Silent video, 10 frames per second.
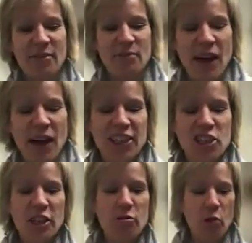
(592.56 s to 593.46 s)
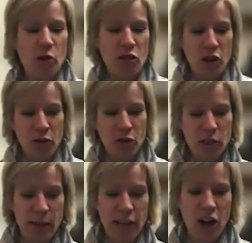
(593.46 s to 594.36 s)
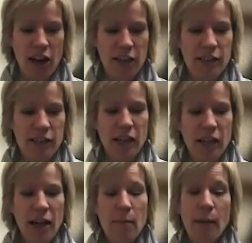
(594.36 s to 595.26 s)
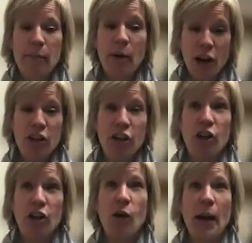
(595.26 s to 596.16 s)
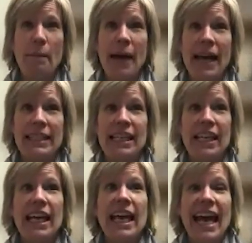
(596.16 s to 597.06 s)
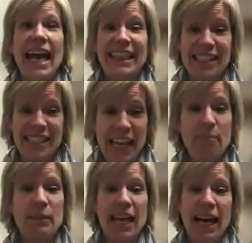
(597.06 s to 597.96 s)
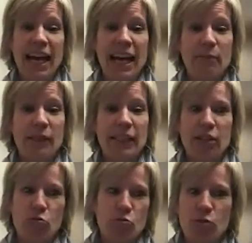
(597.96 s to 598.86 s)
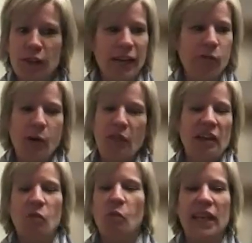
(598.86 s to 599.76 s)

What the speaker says: I actually wrote those because my partner, who I met at the same time, like within